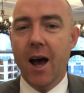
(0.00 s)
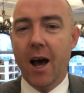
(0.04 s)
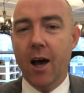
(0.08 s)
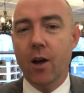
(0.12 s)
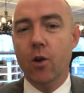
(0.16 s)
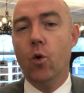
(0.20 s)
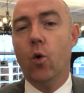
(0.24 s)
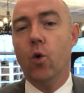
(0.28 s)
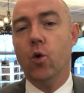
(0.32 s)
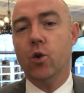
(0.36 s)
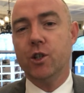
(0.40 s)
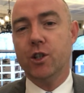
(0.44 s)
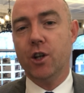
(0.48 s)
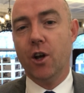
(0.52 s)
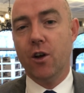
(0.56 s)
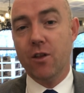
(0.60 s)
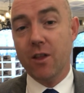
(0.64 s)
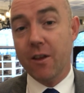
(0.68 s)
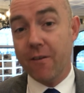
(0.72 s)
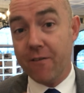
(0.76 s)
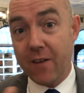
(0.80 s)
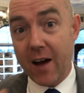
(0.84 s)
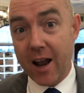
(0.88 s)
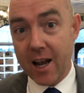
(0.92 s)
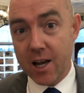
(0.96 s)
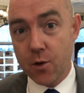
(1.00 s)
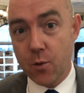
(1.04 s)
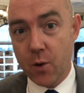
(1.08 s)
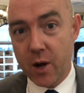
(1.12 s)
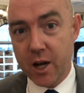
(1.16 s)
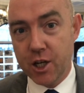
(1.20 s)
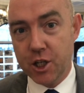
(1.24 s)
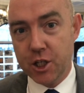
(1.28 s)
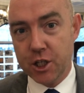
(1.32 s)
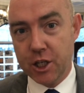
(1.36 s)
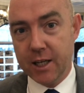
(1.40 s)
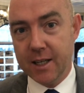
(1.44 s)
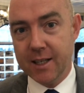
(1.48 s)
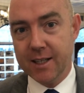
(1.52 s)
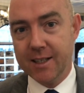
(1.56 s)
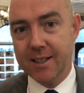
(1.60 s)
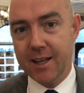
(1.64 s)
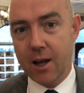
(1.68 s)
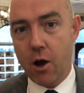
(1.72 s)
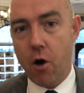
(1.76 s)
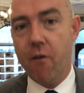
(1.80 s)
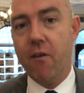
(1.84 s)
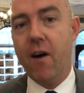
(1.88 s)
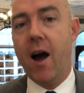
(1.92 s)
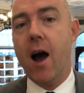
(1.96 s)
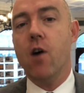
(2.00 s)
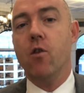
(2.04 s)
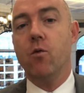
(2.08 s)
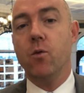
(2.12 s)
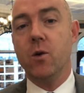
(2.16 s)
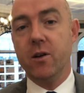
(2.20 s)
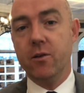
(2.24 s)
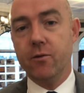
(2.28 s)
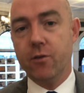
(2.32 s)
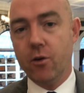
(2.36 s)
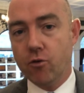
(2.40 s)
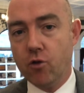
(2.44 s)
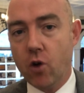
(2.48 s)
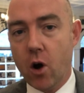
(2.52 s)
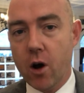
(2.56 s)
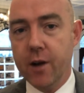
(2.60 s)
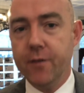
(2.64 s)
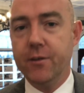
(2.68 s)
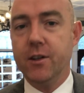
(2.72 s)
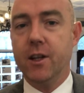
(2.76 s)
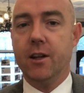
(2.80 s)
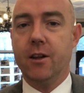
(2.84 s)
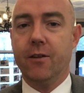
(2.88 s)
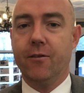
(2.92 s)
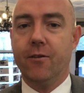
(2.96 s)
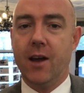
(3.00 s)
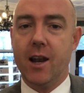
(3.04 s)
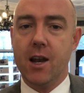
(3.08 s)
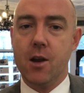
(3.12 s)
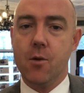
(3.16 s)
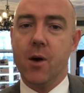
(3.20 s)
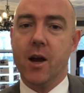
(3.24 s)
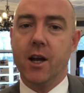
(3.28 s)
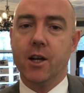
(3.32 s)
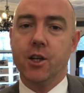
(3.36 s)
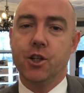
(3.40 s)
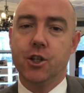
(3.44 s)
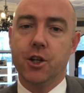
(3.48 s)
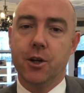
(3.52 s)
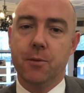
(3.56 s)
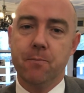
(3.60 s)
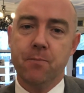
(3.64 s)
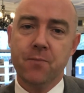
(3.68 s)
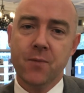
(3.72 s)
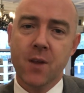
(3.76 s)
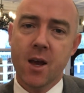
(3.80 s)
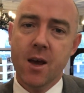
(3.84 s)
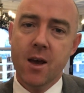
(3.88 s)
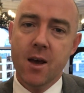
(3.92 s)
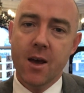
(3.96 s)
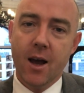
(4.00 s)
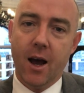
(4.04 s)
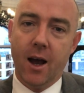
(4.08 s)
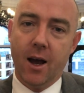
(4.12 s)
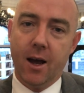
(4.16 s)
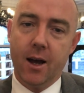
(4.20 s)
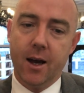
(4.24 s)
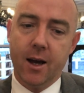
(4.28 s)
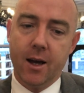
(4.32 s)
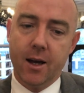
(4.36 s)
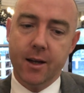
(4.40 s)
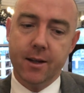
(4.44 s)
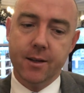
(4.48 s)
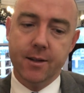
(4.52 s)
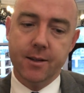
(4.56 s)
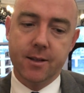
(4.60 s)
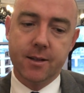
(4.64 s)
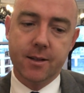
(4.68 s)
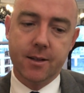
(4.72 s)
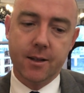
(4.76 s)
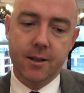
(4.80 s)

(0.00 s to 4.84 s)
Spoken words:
and also the valuation itself, how we've arrived at the valuation and